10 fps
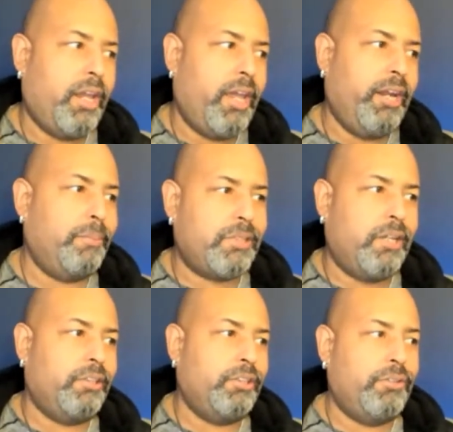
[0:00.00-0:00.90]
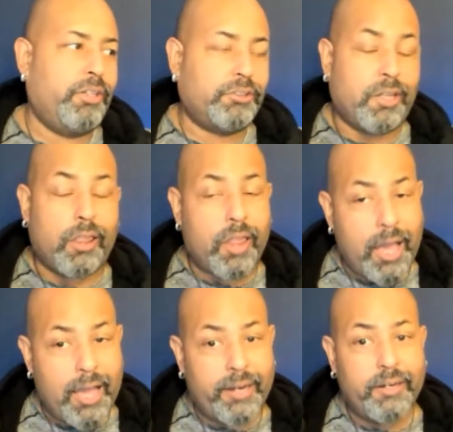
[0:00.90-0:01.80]
And I'm telling you, there's a
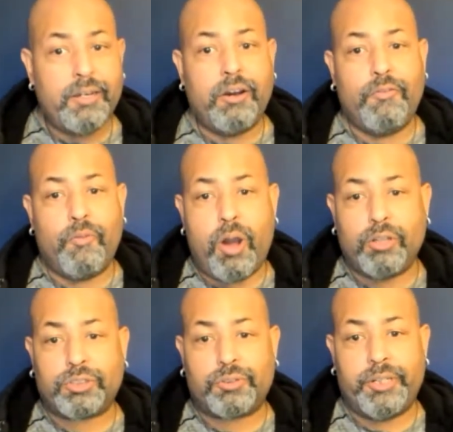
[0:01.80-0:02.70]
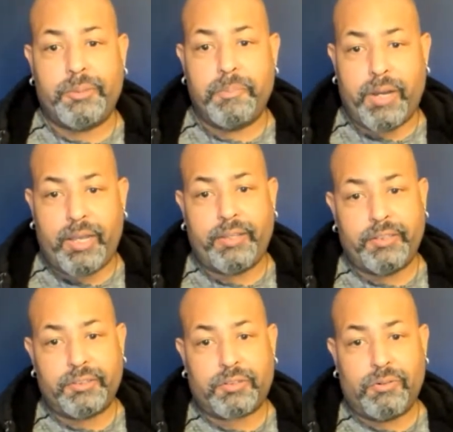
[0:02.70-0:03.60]
lot of Wall Street buying
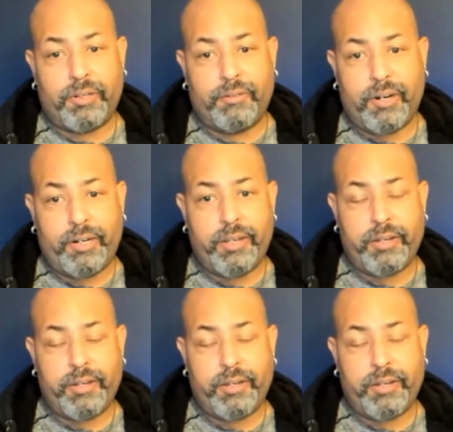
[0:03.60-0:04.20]
this coin right now.